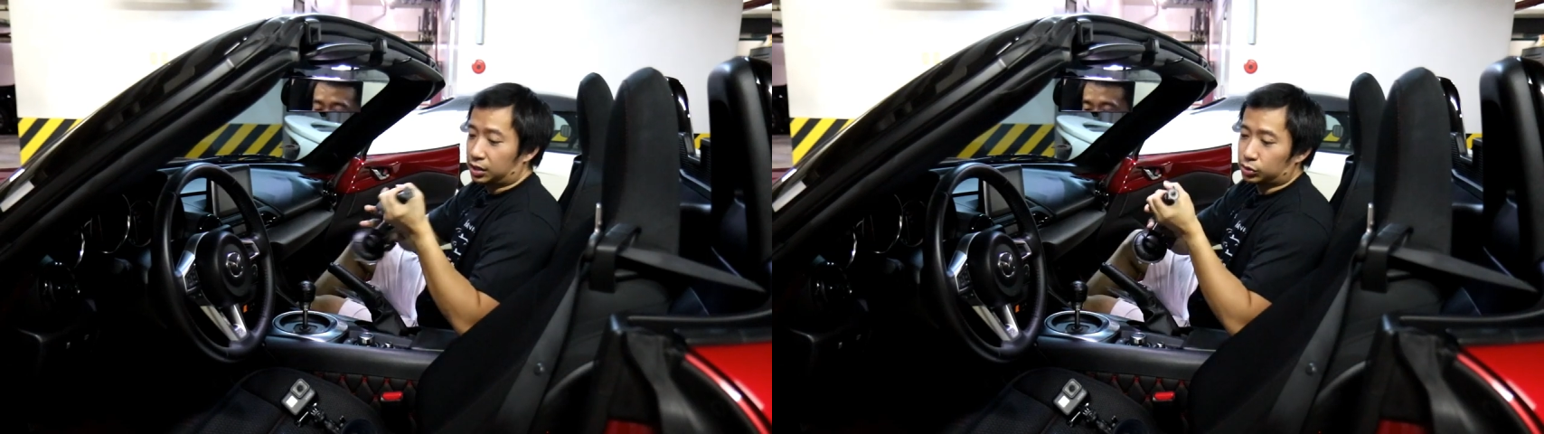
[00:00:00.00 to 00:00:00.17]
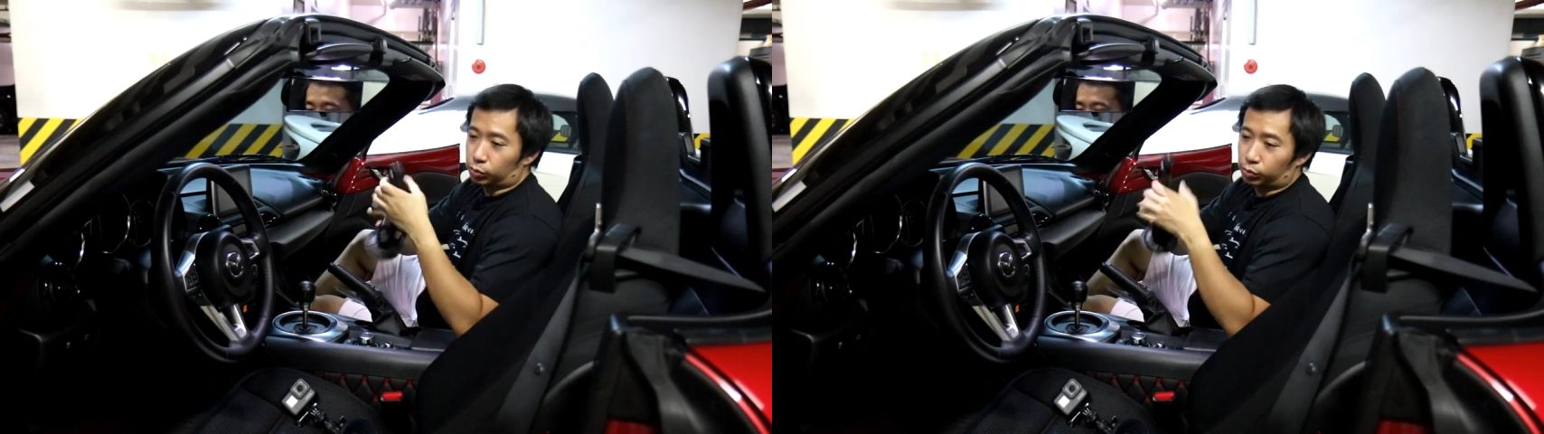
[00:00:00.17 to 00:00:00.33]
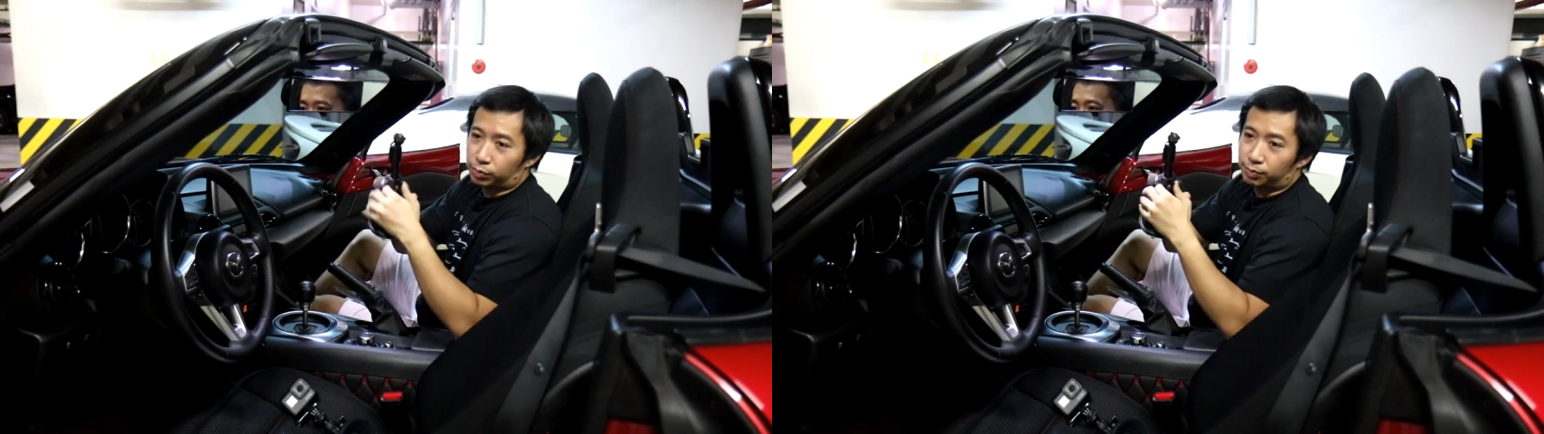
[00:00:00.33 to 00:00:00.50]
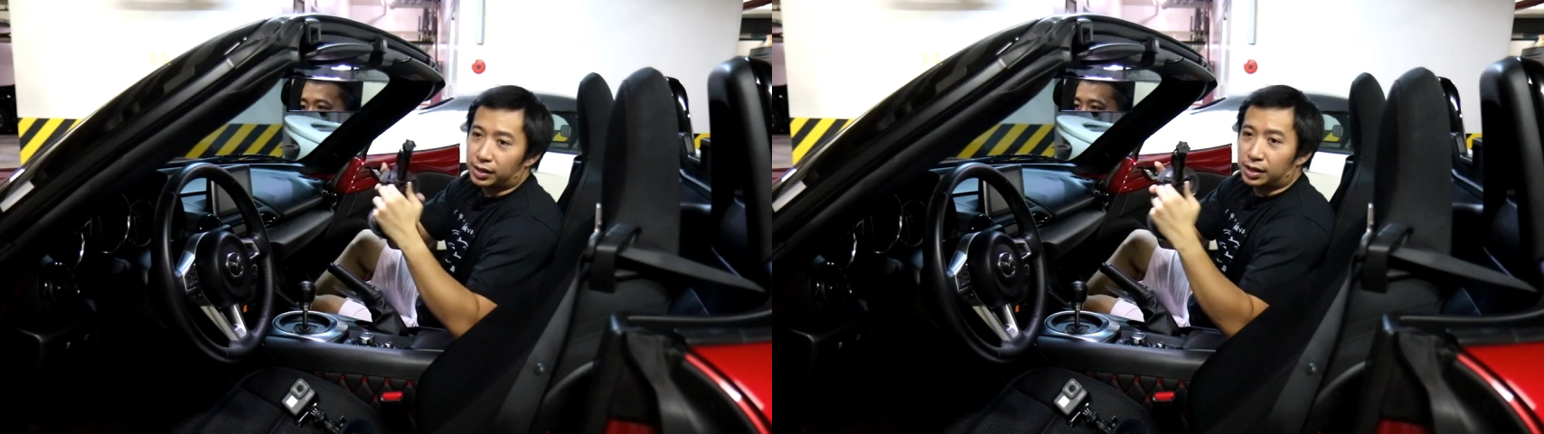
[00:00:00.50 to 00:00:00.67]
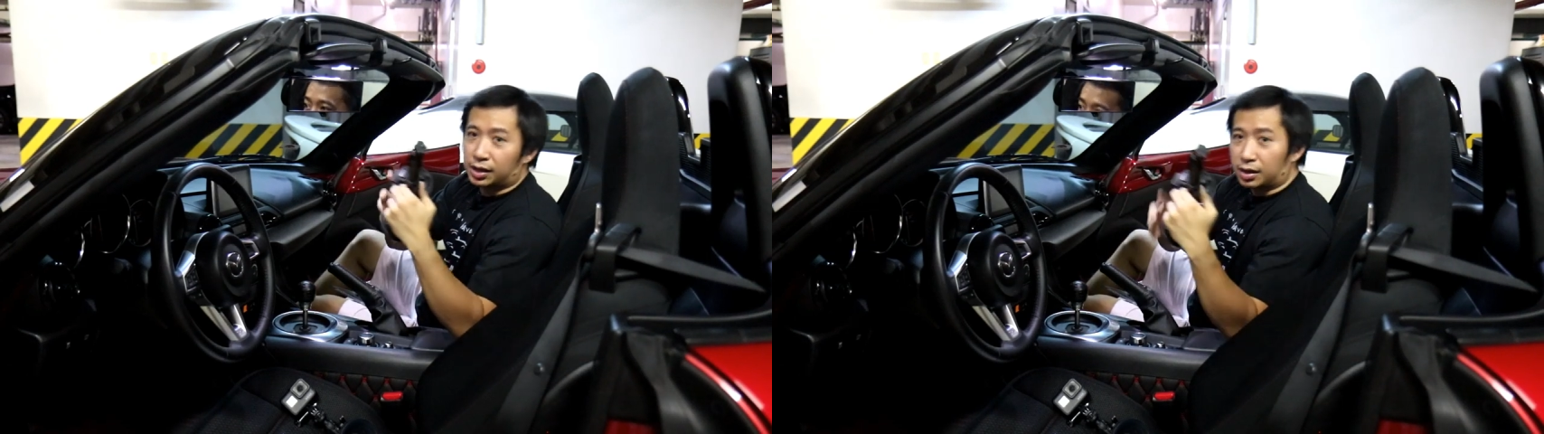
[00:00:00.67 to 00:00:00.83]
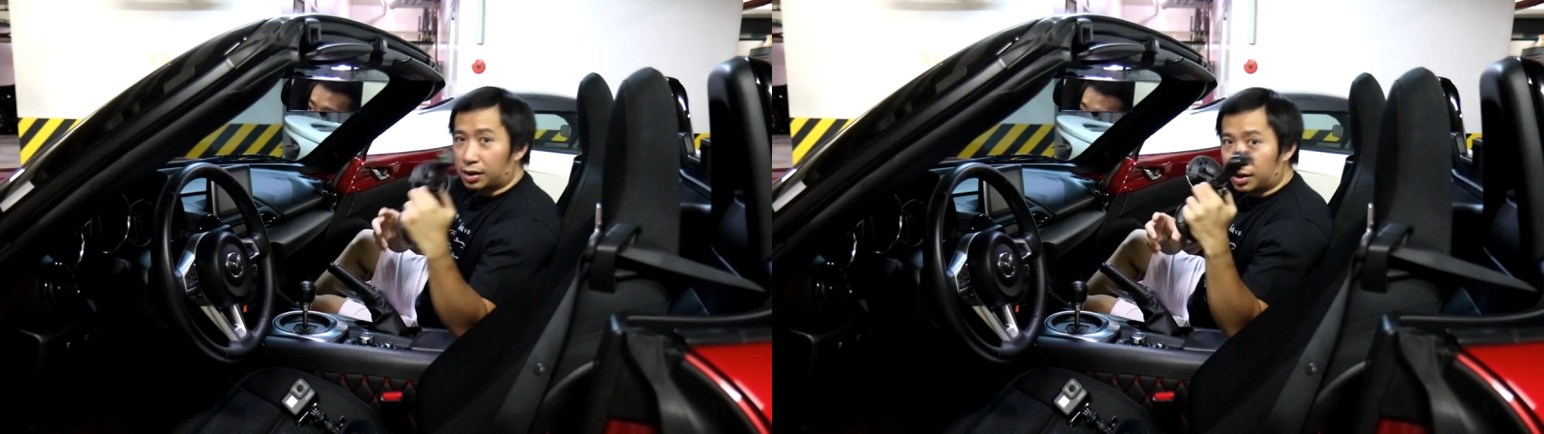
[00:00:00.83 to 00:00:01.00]
So
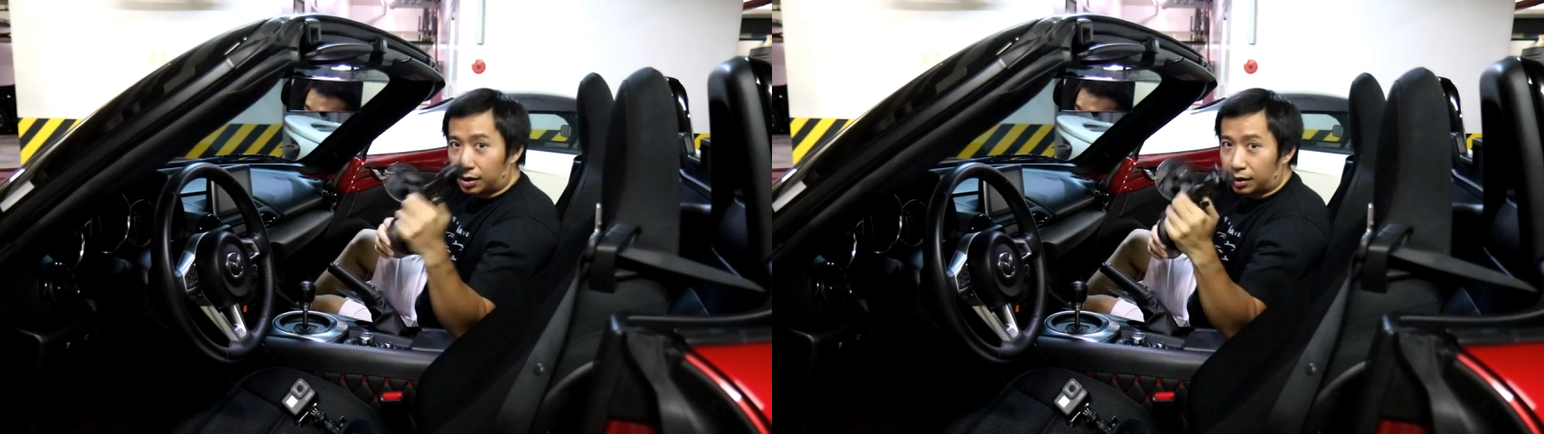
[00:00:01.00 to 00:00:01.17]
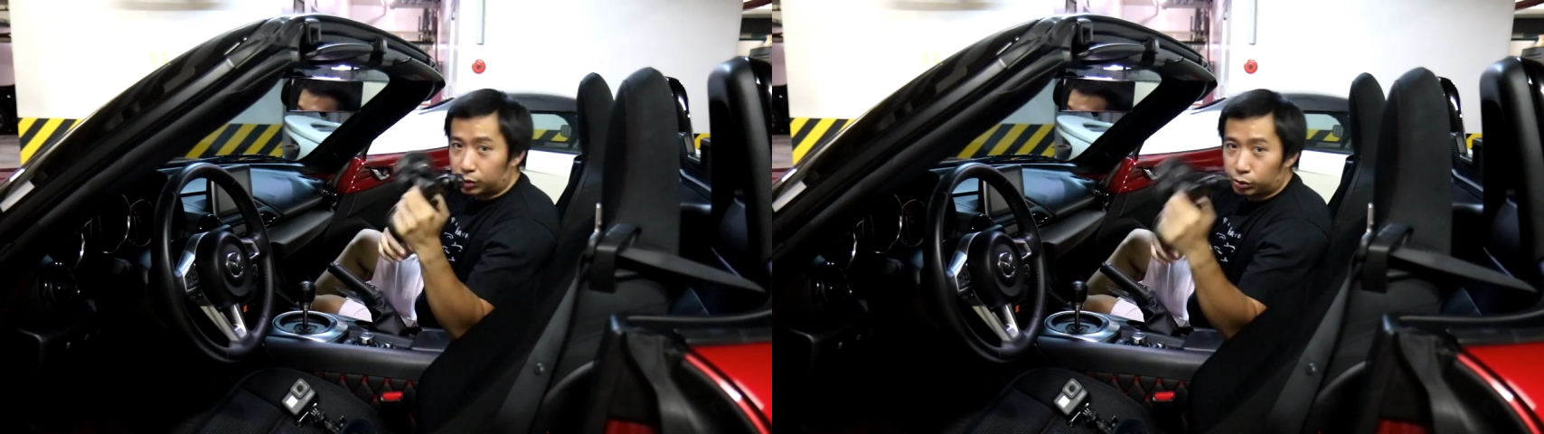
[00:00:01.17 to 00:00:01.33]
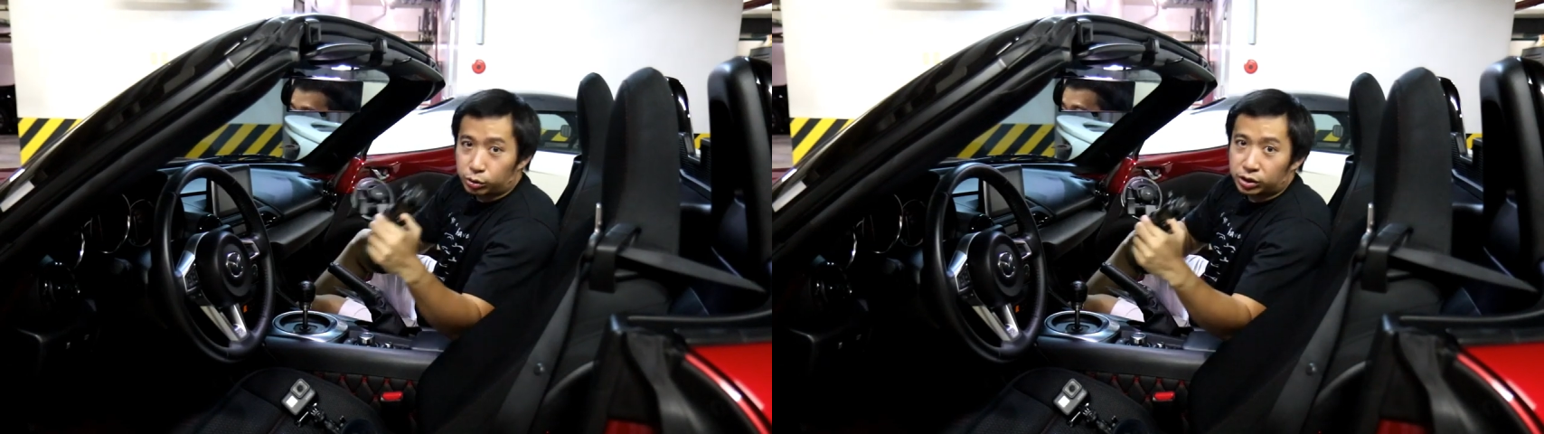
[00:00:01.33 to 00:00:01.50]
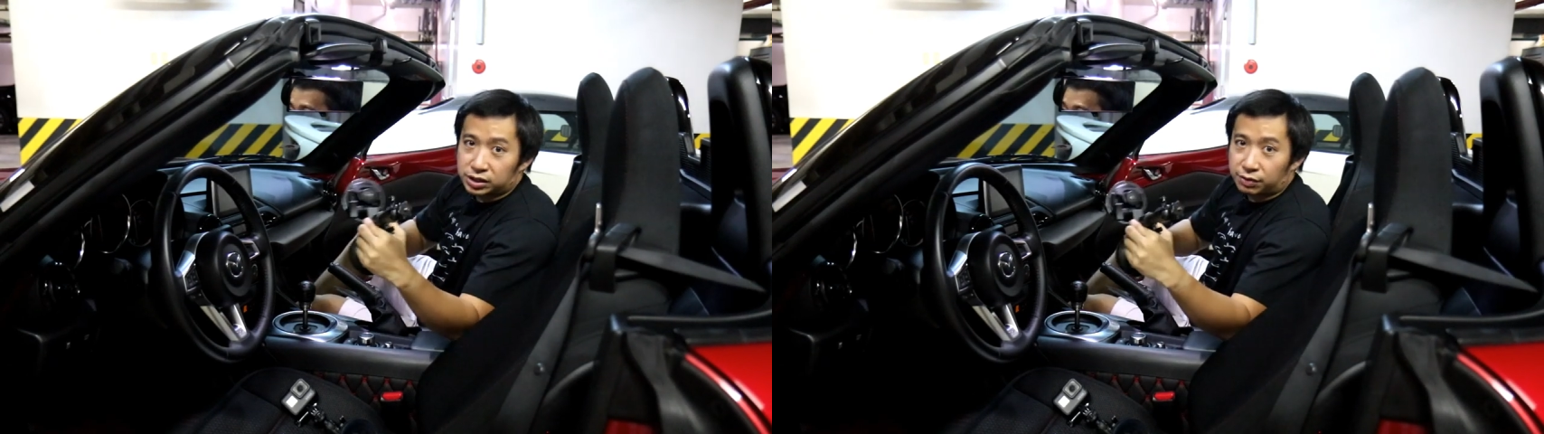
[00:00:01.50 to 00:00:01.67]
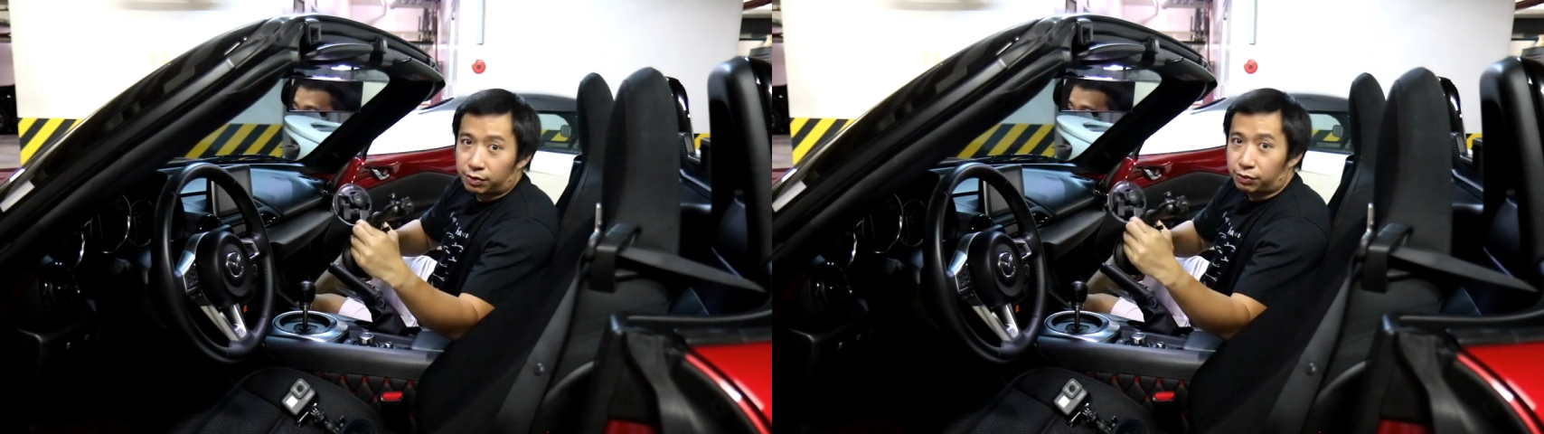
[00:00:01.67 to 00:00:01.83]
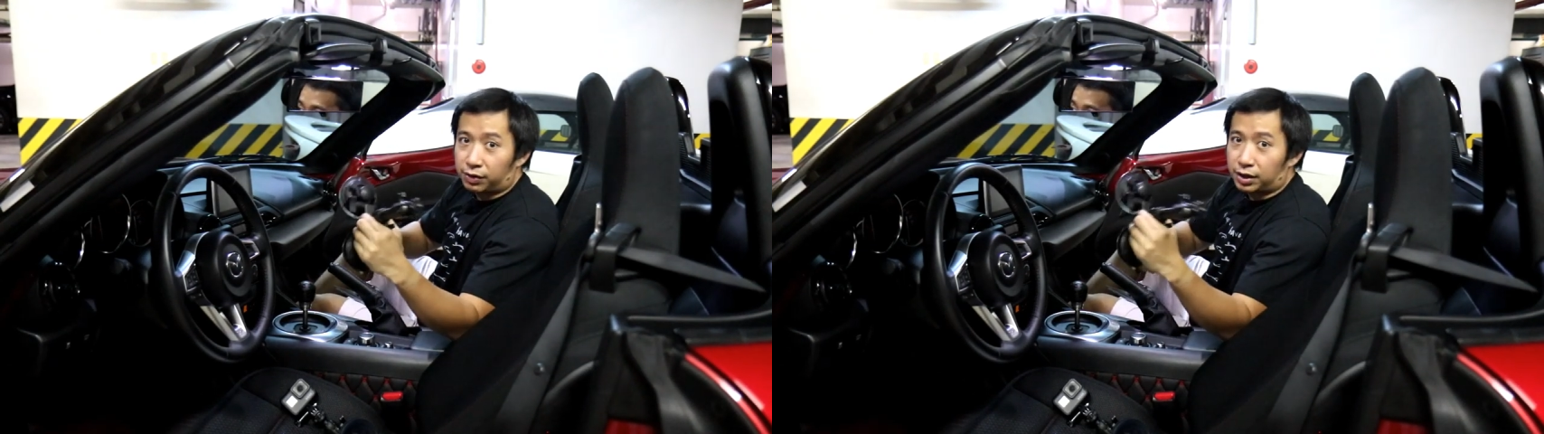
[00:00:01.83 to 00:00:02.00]
do
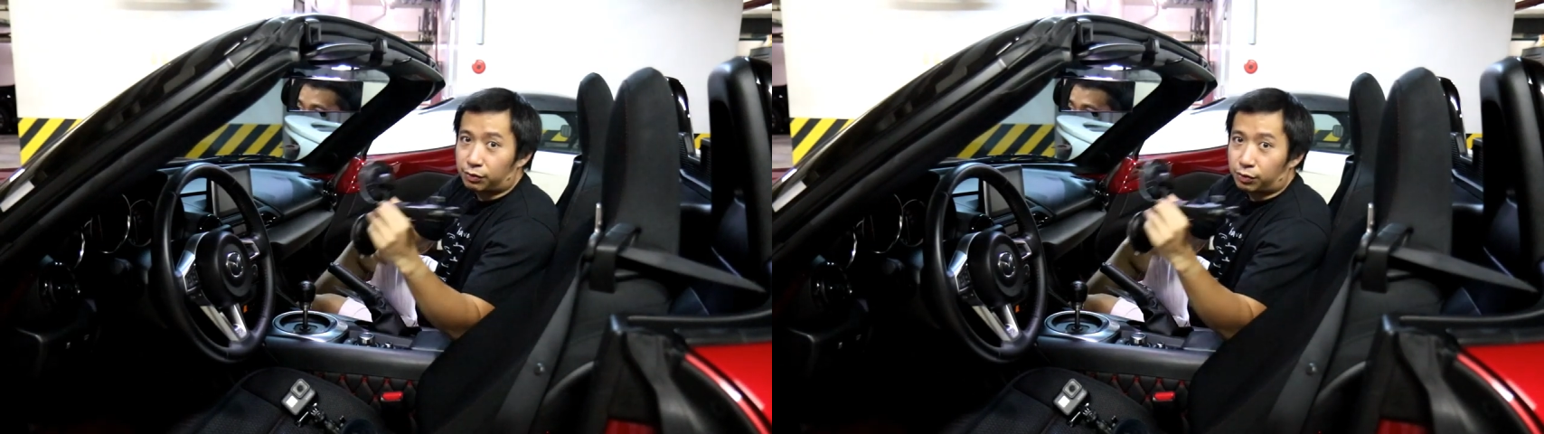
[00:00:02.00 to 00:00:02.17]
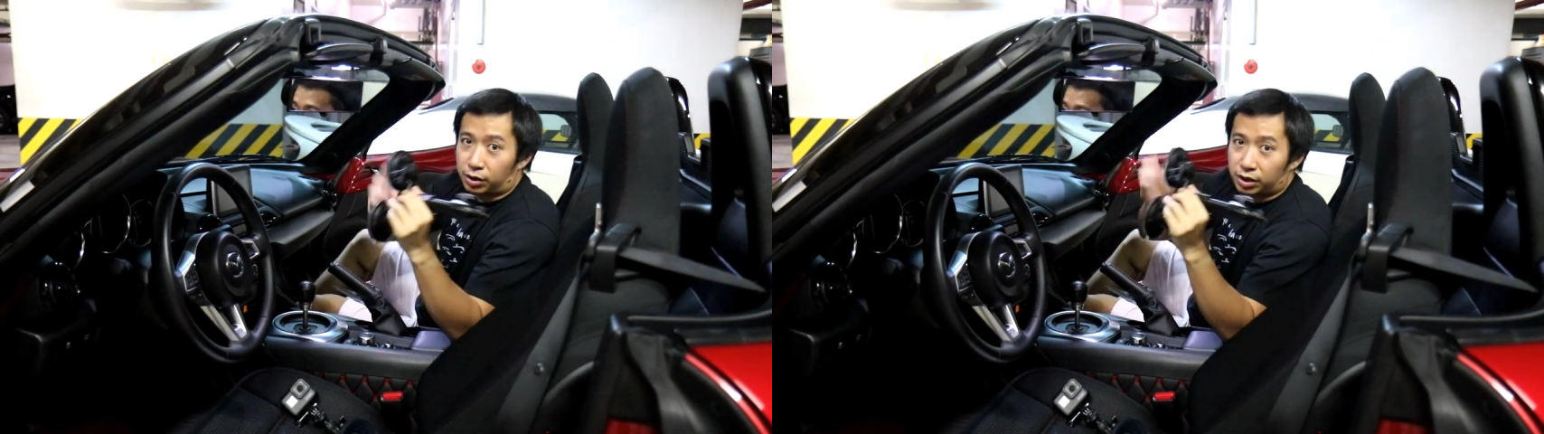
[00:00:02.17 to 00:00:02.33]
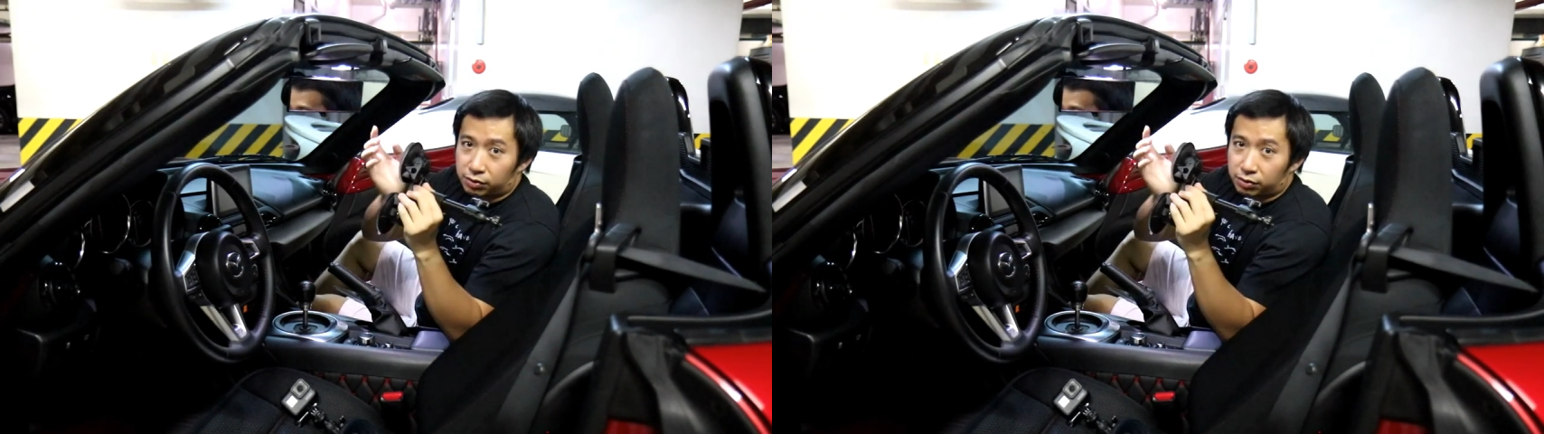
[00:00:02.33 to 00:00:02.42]
yourself a favor,